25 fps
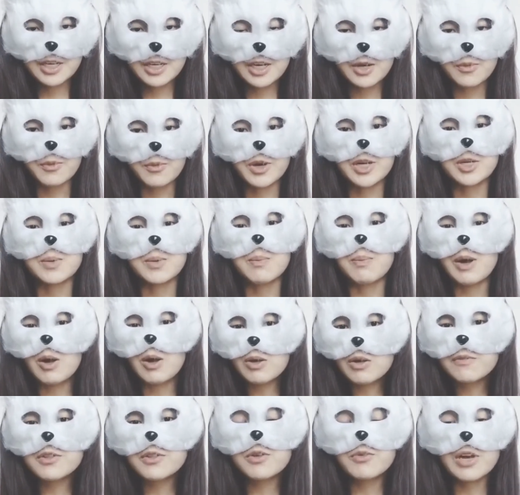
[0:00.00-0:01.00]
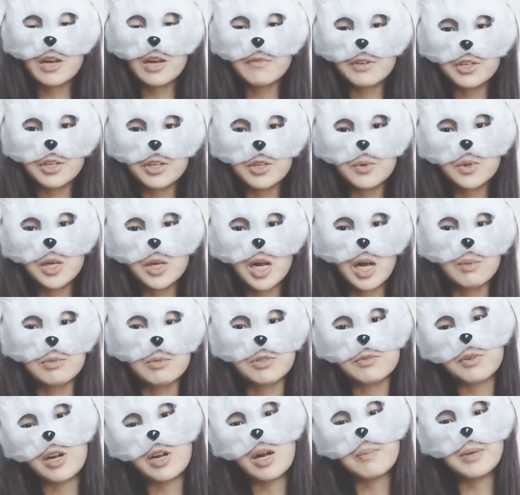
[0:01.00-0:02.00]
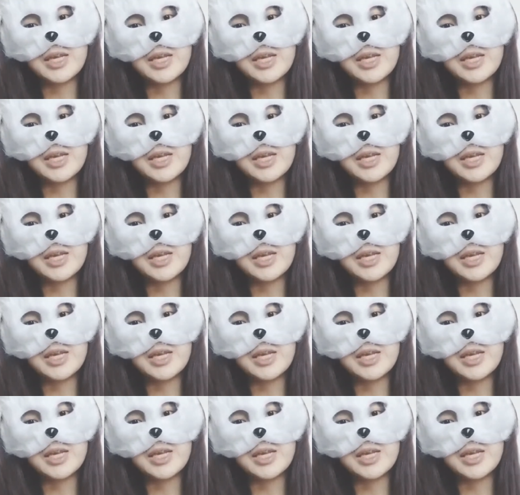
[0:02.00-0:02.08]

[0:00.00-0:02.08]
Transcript: where the bulk of the revenue comes from